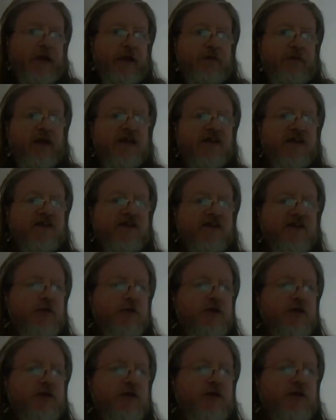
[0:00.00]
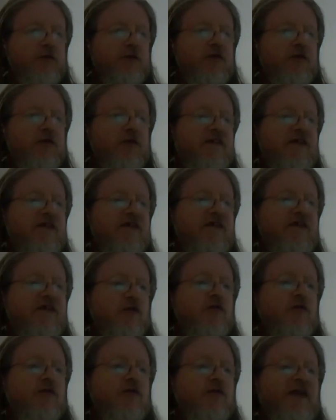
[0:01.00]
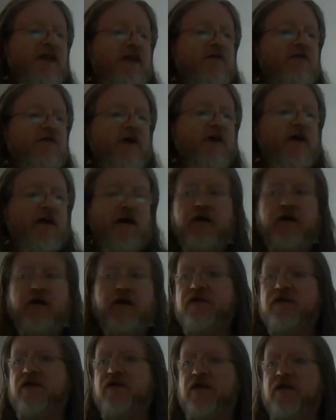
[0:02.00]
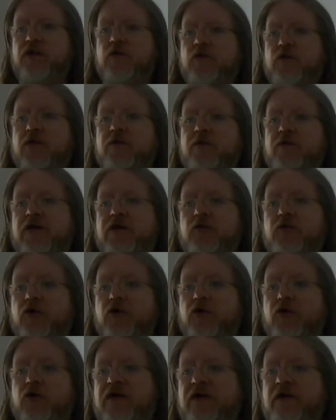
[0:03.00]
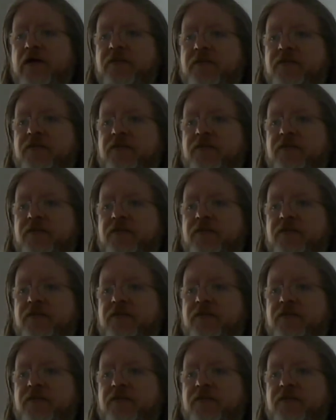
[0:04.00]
The next thing you want to do is list all the FIRs that you will be crossing.